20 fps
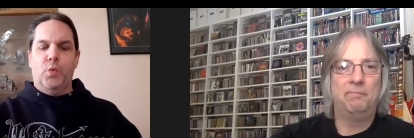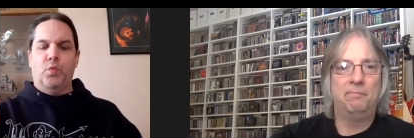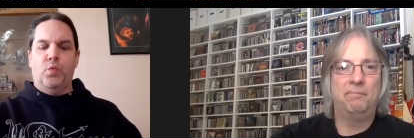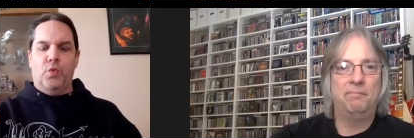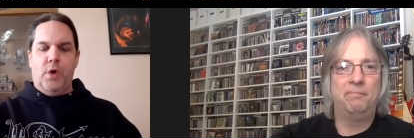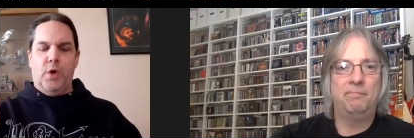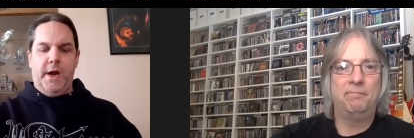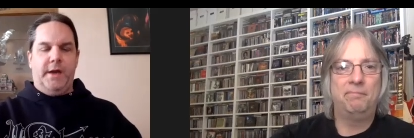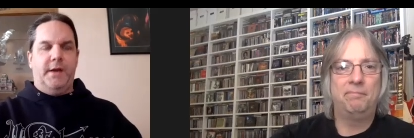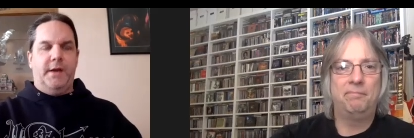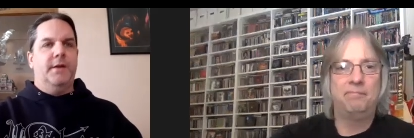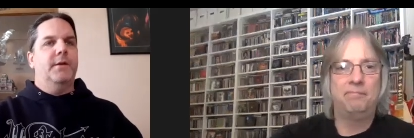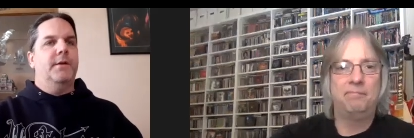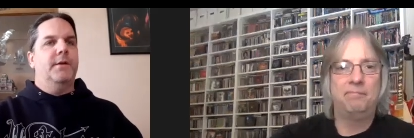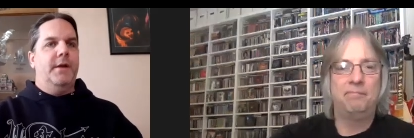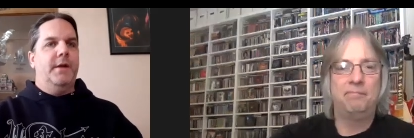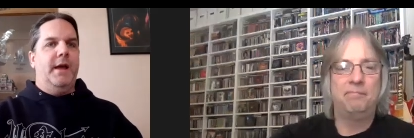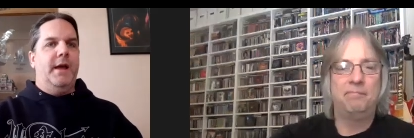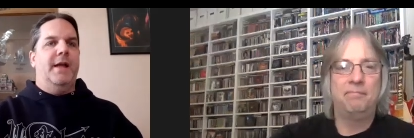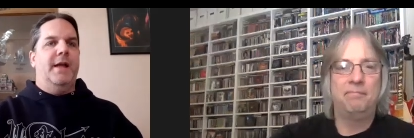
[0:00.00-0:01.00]
Speaker 1: Right,
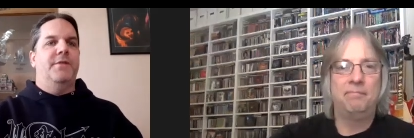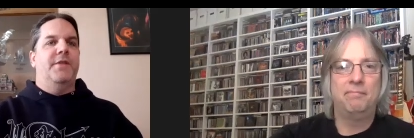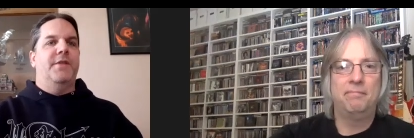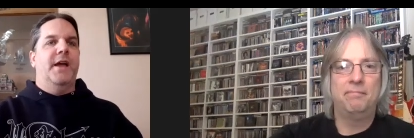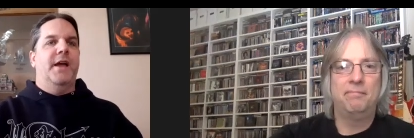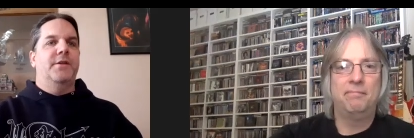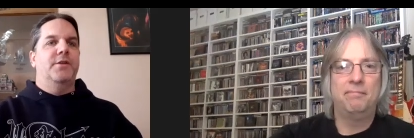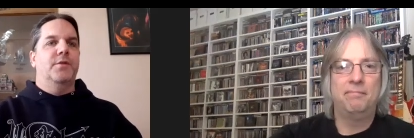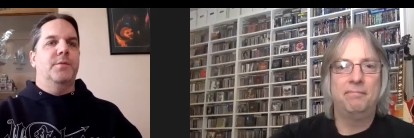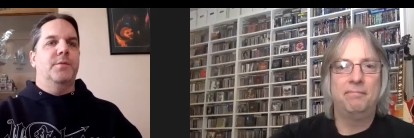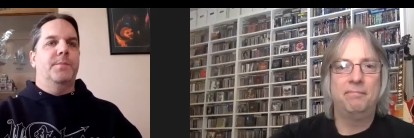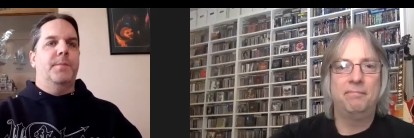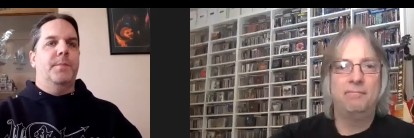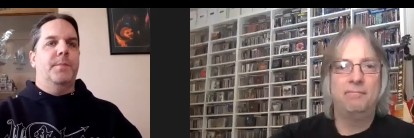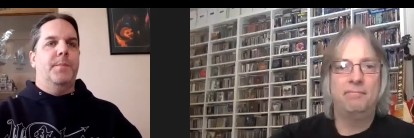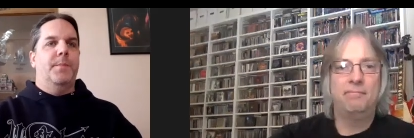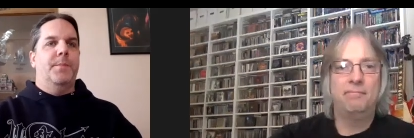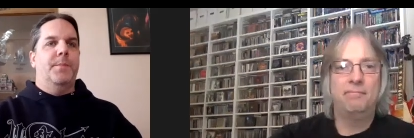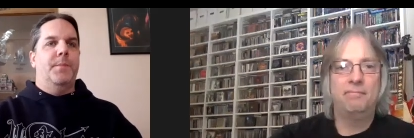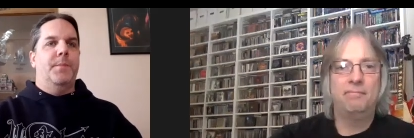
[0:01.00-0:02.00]
and then you're
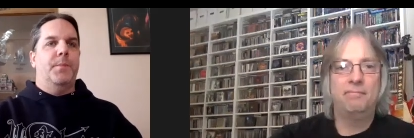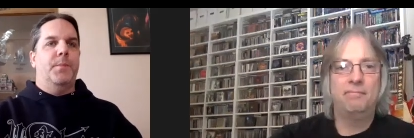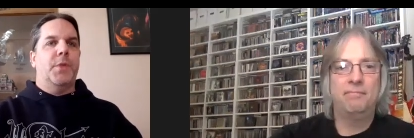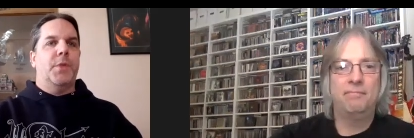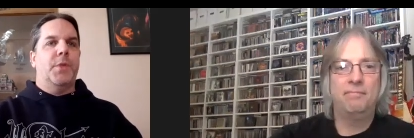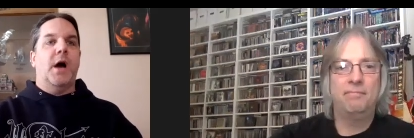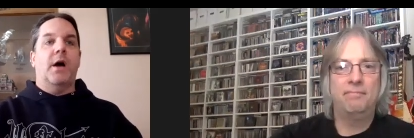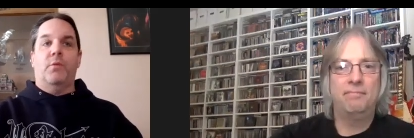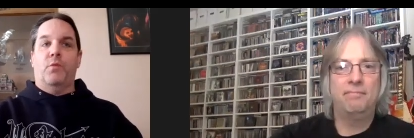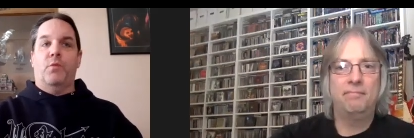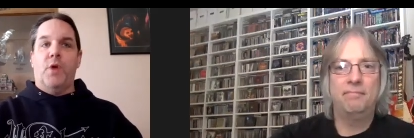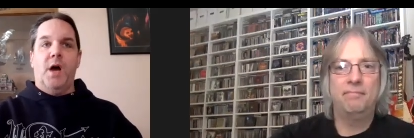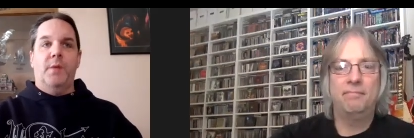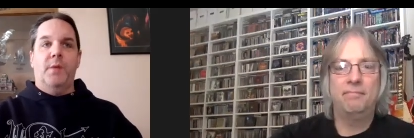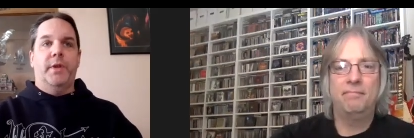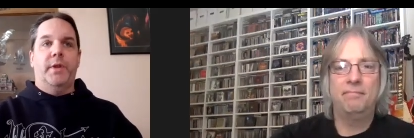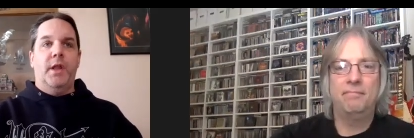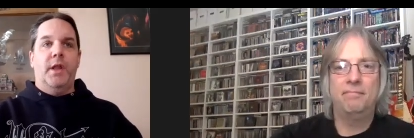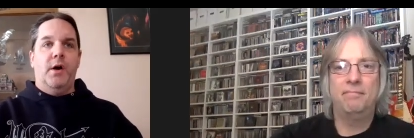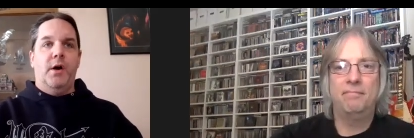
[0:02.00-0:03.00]
got Rob
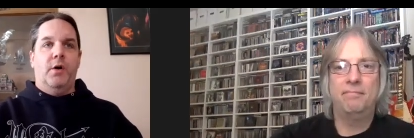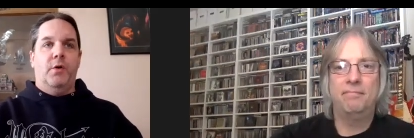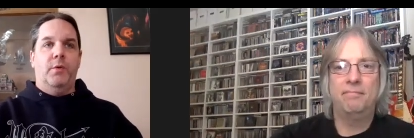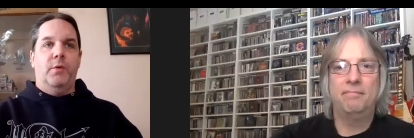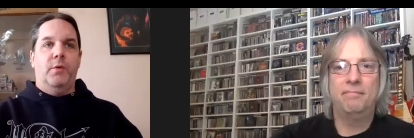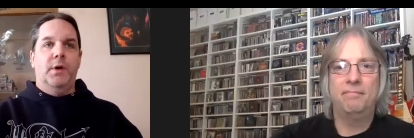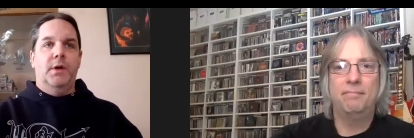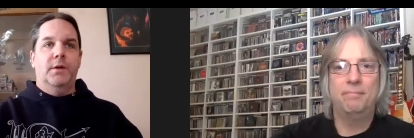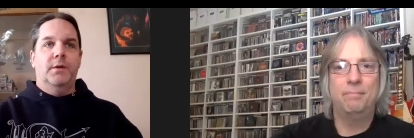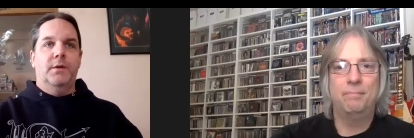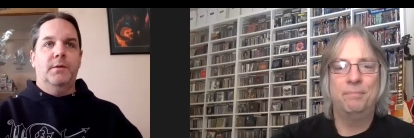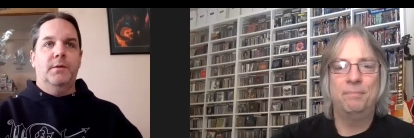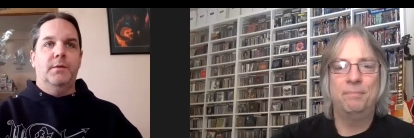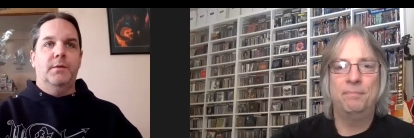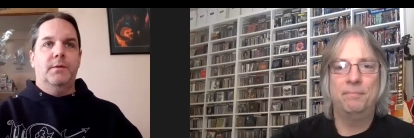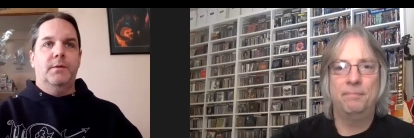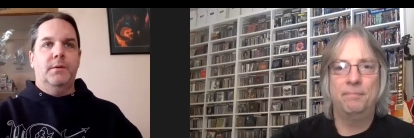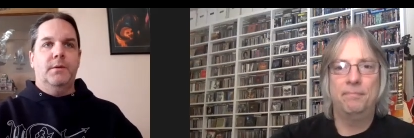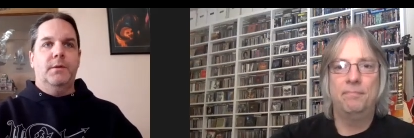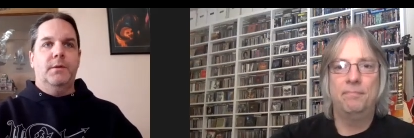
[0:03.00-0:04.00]
Lowe
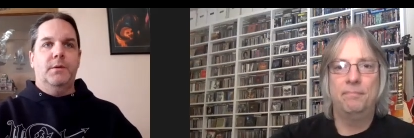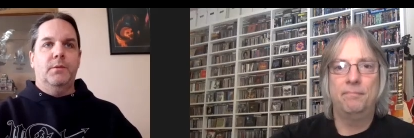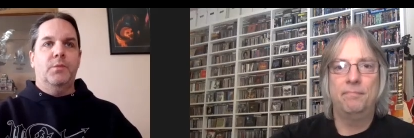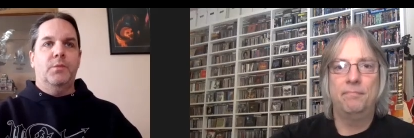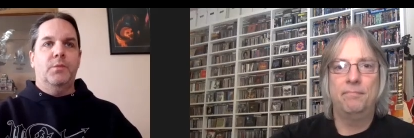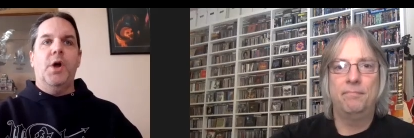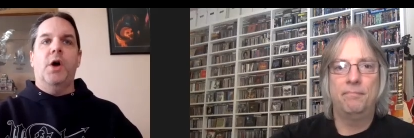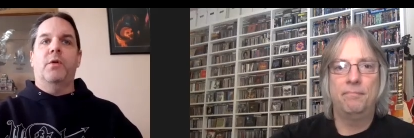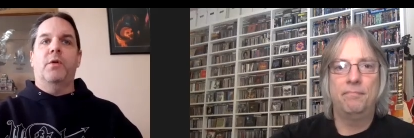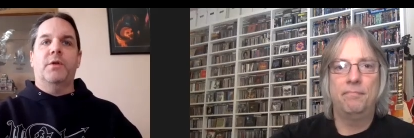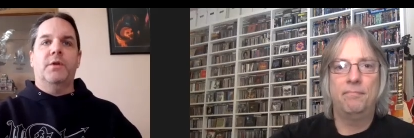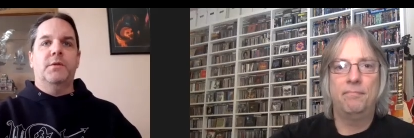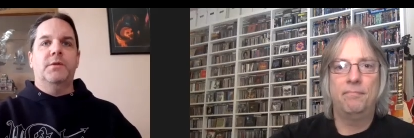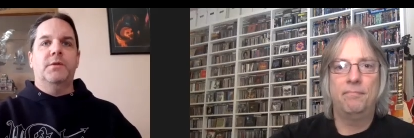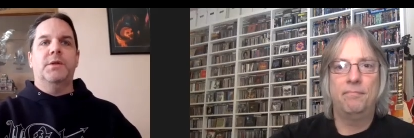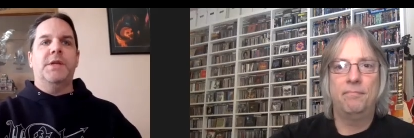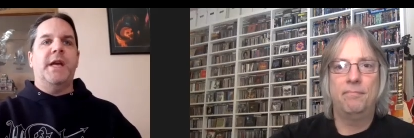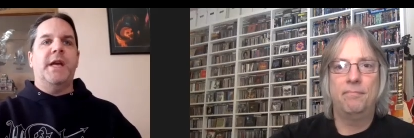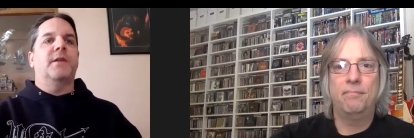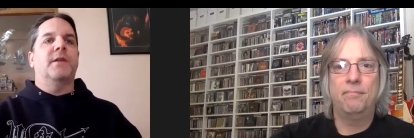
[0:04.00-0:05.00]
no,
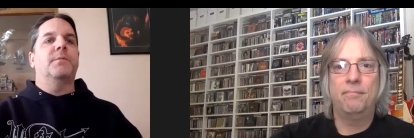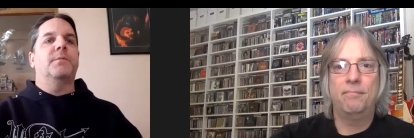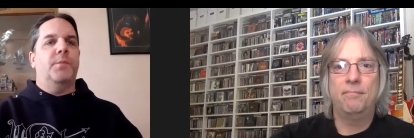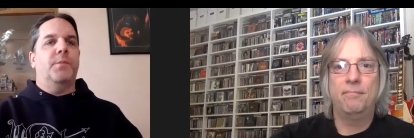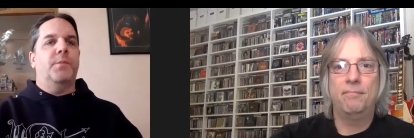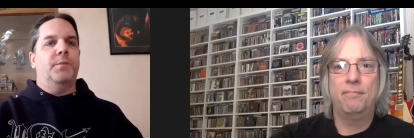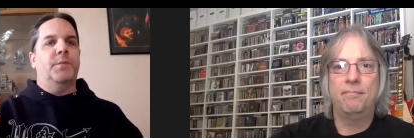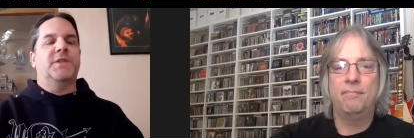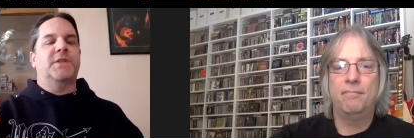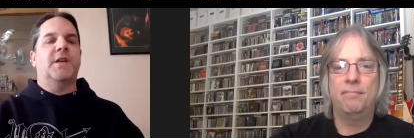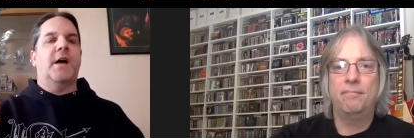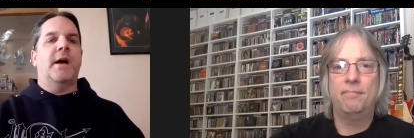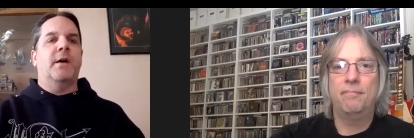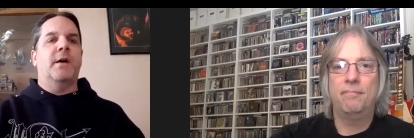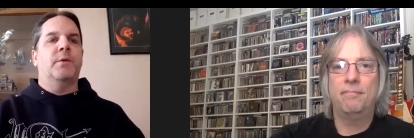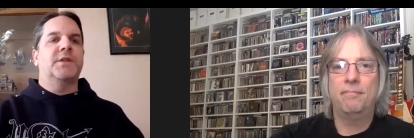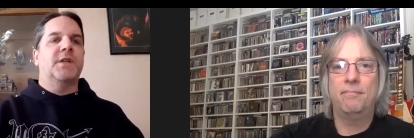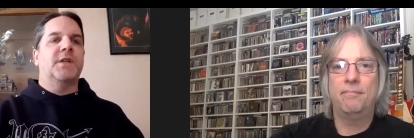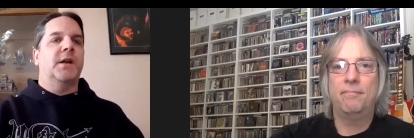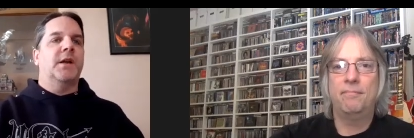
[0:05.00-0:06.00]
yeah, Messiah
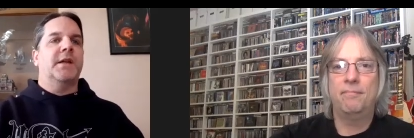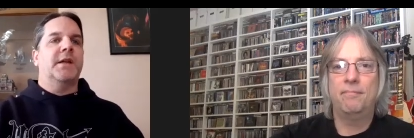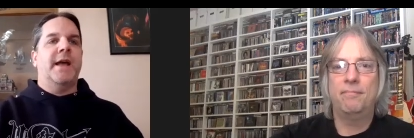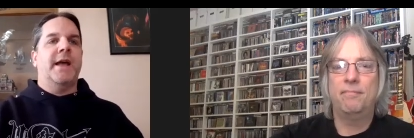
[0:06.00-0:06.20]
was on